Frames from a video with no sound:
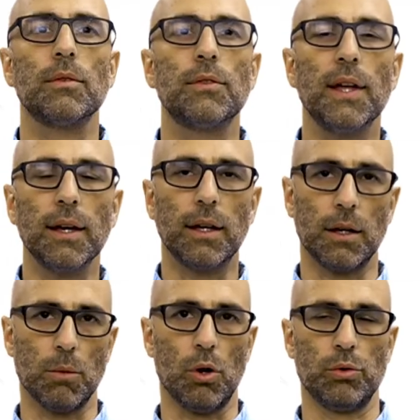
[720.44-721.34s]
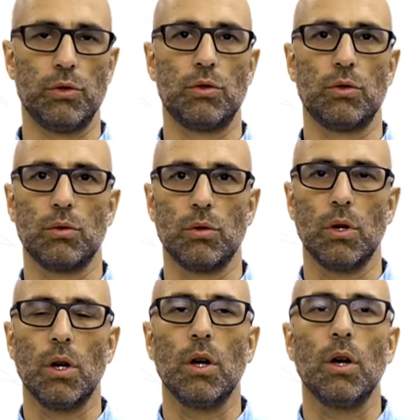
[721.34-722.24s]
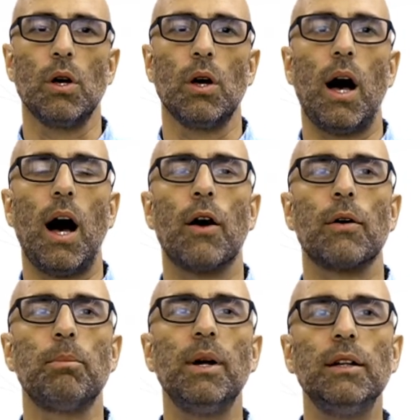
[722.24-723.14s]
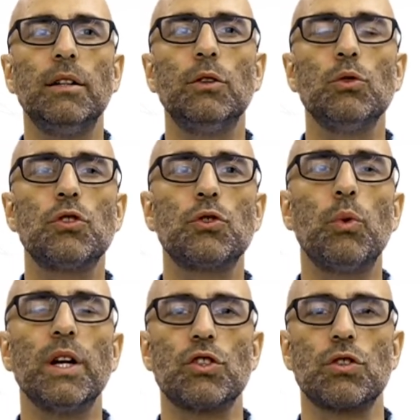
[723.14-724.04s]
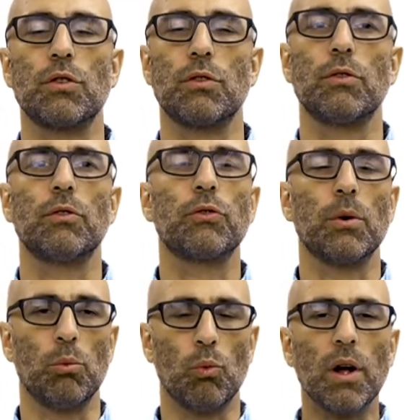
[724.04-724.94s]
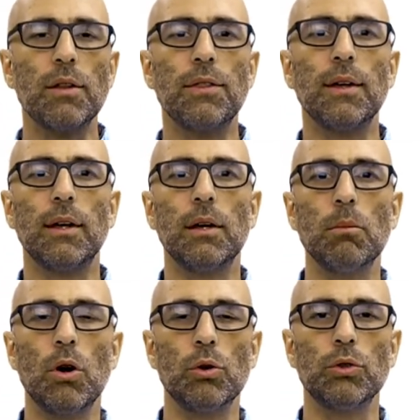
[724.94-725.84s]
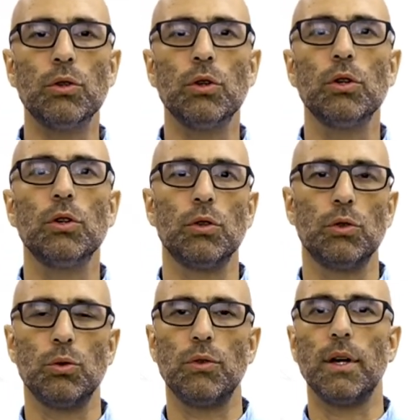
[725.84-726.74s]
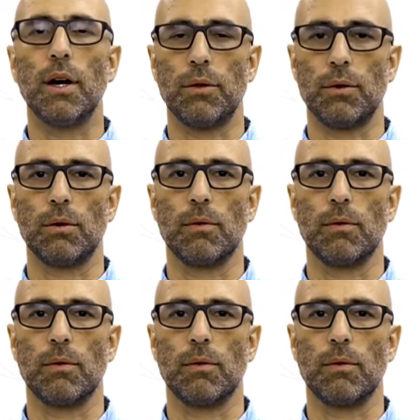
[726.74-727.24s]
thinking modes, our ability to switch from one thinking mode to the other.